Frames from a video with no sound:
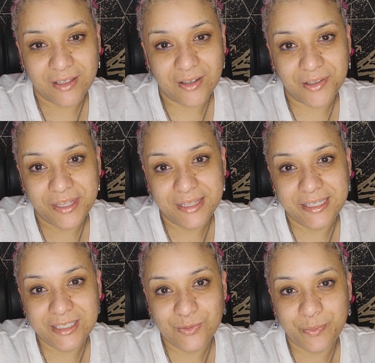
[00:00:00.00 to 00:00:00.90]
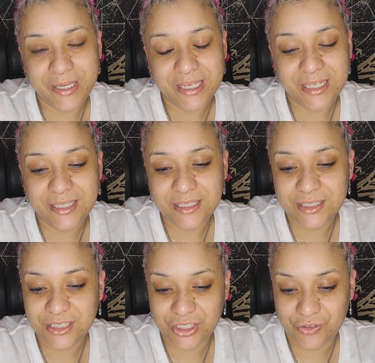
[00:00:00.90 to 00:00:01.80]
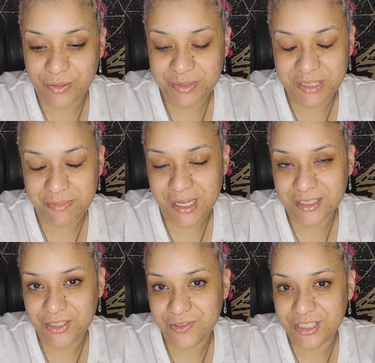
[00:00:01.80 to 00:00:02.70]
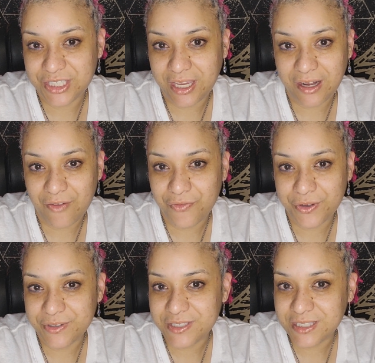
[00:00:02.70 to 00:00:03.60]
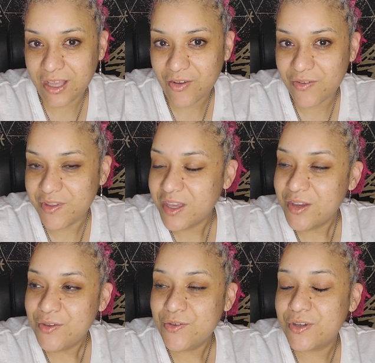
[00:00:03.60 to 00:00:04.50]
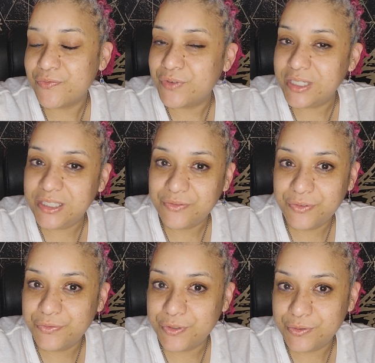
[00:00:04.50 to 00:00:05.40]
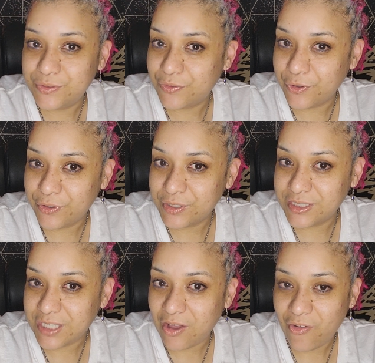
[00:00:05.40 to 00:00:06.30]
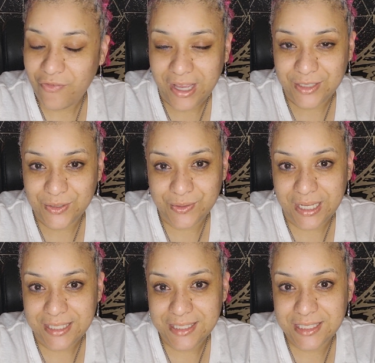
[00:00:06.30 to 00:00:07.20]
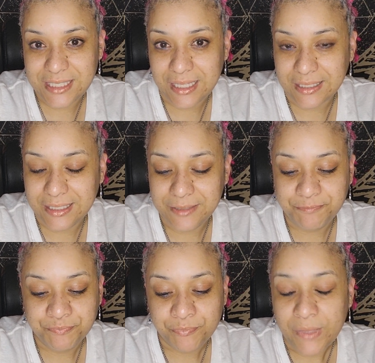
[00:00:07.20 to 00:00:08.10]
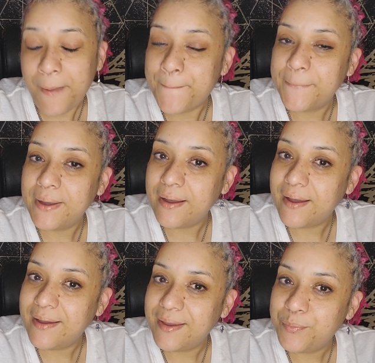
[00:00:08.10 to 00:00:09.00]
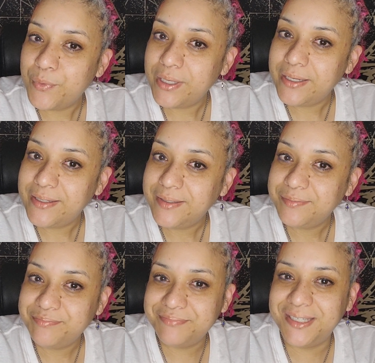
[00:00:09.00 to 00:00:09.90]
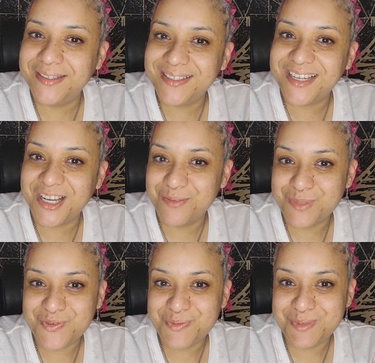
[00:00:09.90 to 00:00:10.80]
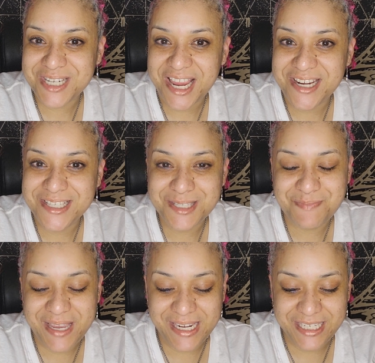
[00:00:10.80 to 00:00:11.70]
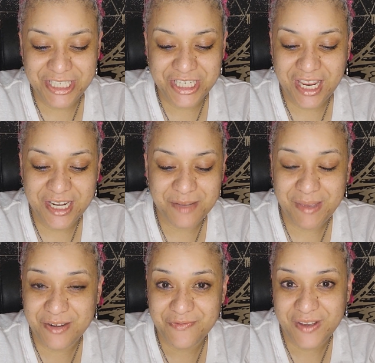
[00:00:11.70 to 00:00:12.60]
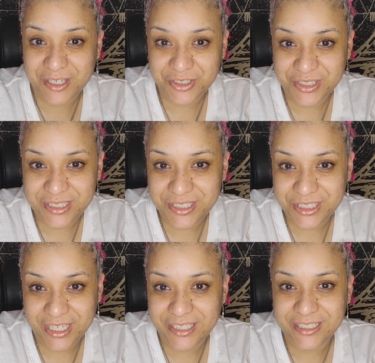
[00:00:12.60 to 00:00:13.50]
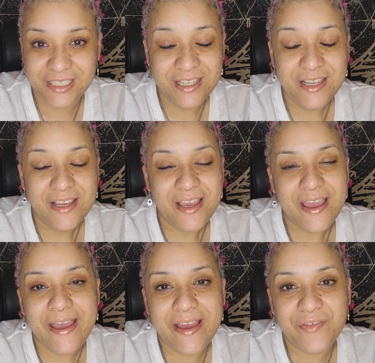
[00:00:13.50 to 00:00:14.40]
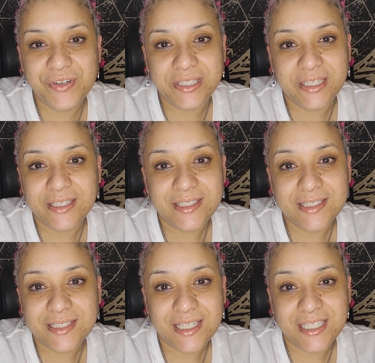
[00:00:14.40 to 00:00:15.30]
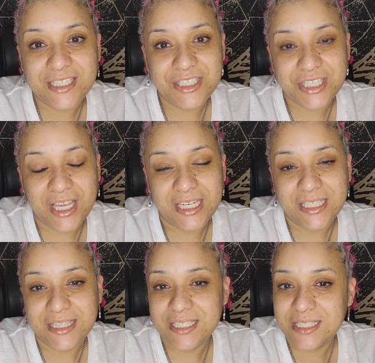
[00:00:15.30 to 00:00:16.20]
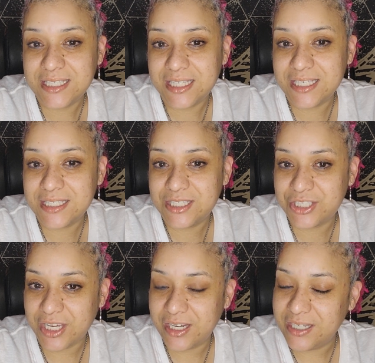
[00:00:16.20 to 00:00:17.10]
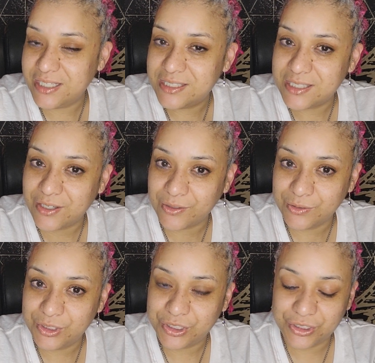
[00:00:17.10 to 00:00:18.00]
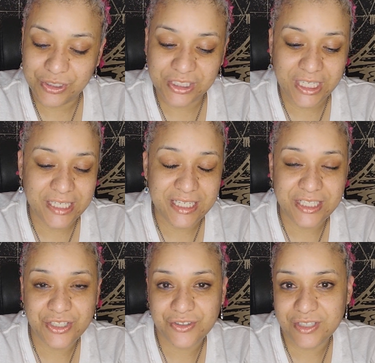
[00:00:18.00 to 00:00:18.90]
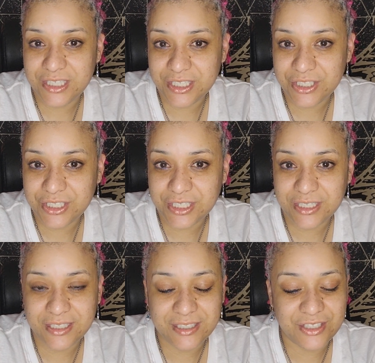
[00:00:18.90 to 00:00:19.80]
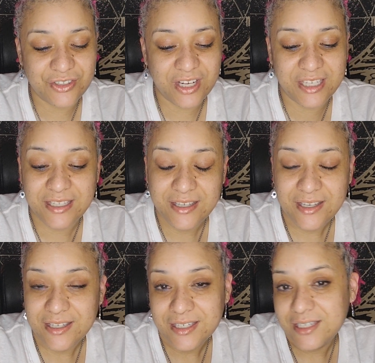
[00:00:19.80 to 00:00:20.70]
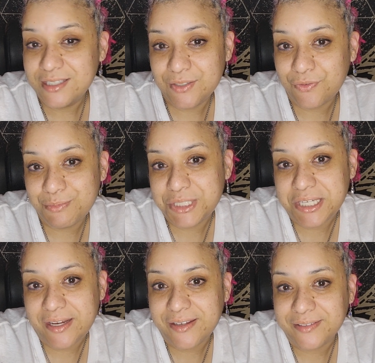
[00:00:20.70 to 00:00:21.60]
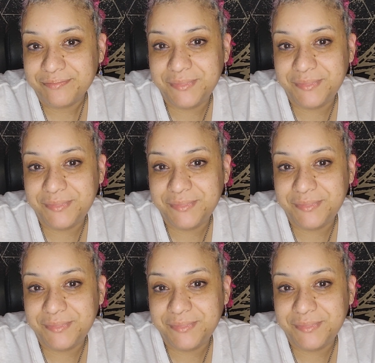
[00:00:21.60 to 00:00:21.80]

All the links will be in the description box. You can check it out for yourself. You can read the reviews for yourself. I do not sell it, but I am with it. Comes from China, it's made in China, manufactured in China. Everything is done in China. This is Chinese culture, Chinese tradition. it's from China.